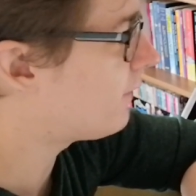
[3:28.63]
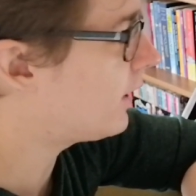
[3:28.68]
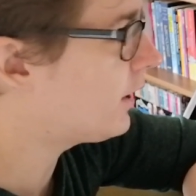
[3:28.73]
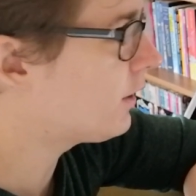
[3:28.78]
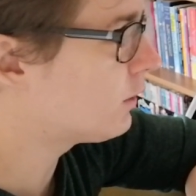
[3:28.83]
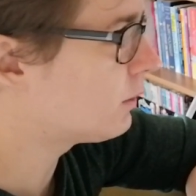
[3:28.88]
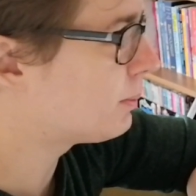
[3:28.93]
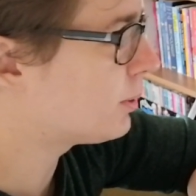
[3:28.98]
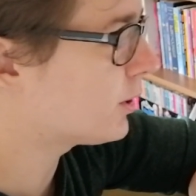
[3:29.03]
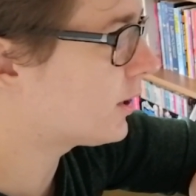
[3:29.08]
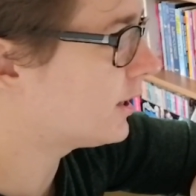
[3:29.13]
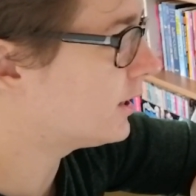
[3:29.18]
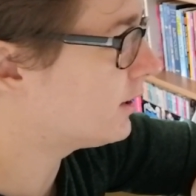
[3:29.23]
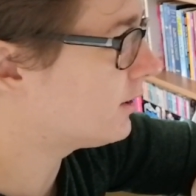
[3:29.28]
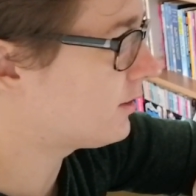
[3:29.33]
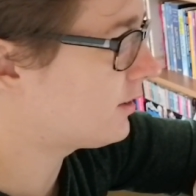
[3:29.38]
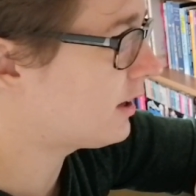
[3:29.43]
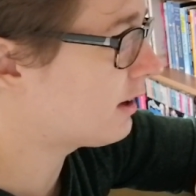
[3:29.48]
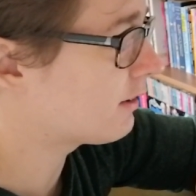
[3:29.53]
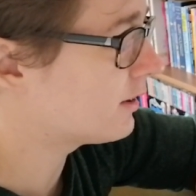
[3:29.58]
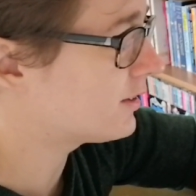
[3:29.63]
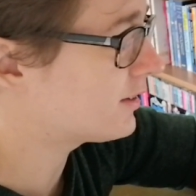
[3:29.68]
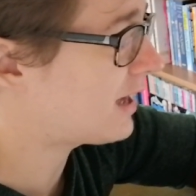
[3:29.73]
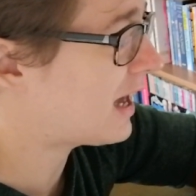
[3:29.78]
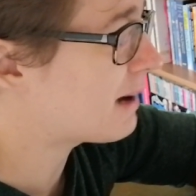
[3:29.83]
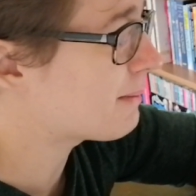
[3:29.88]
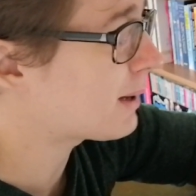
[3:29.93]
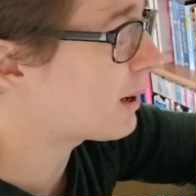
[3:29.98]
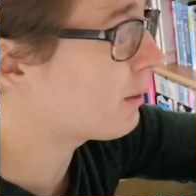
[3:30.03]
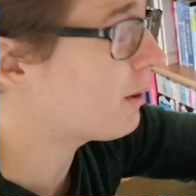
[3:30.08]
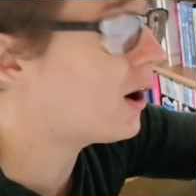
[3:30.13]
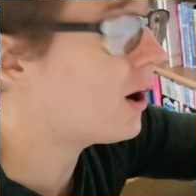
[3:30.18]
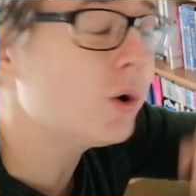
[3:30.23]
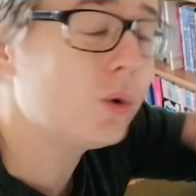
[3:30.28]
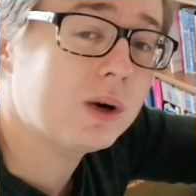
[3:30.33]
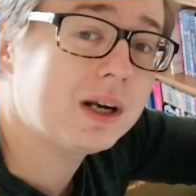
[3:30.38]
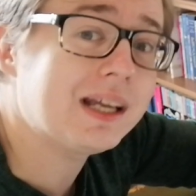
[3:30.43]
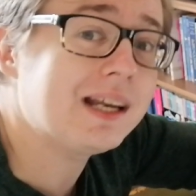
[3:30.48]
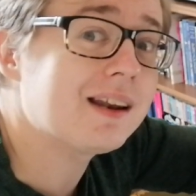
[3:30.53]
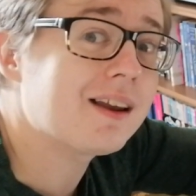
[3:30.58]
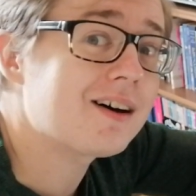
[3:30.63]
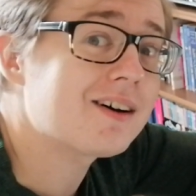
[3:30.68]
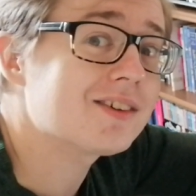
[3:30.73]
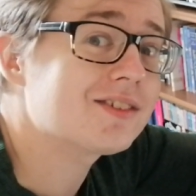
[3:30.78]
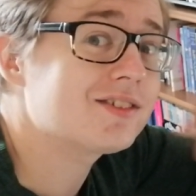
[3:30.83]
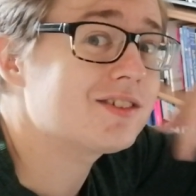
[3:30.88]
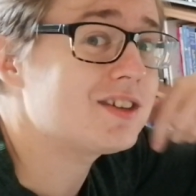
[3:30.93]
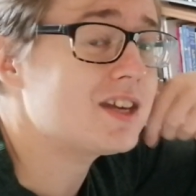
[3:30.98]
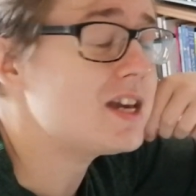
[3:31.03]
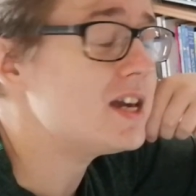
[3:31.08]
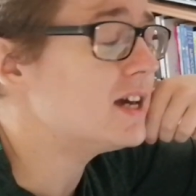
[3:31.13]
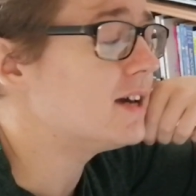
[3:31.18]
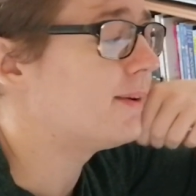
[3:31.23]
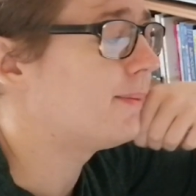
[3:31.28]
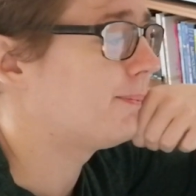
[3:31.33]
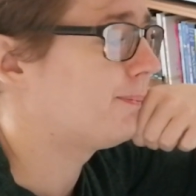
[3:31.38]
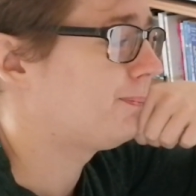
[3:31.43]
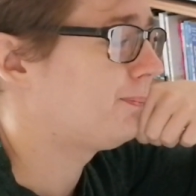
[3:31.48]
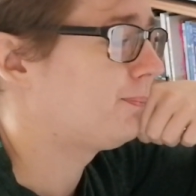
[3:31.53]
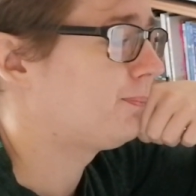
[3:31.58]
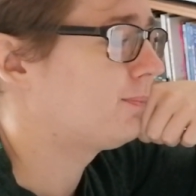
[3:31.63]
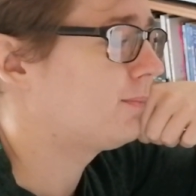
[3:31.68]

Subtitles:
The final book in the series came out only last year.